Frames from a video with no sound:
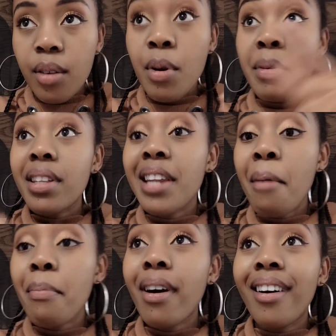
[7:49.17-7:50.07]
Remember the
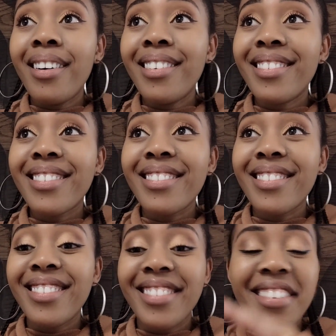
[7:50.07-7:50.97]
number?
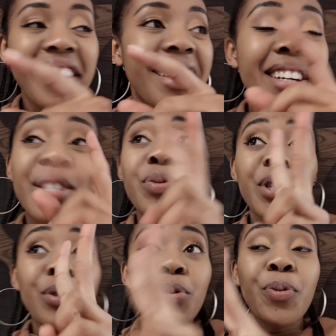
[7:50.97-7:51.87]
It's
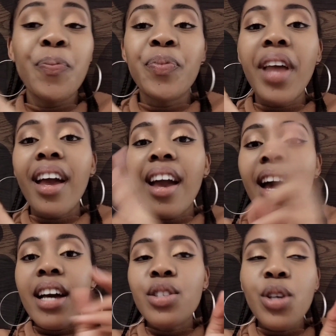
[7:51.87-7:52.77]

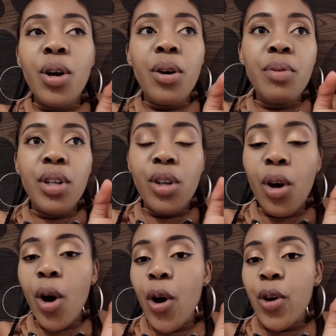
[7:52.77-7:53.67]
twenty-two. So we're gonna
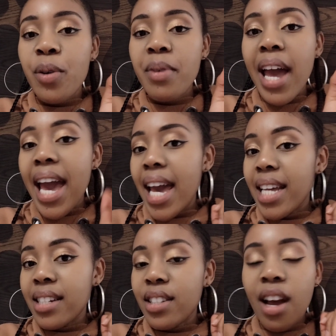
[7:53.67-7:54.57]
go home,
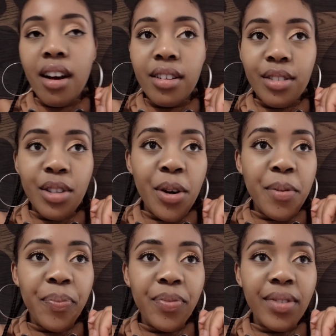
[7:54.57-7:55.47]
and yeah. So
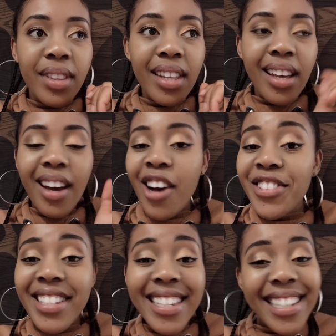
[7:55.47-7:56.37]

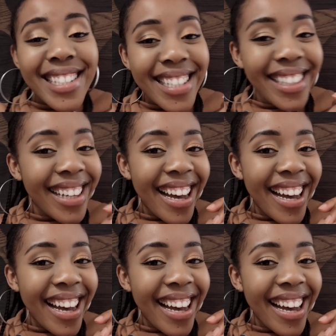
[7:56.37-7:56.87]
until next week,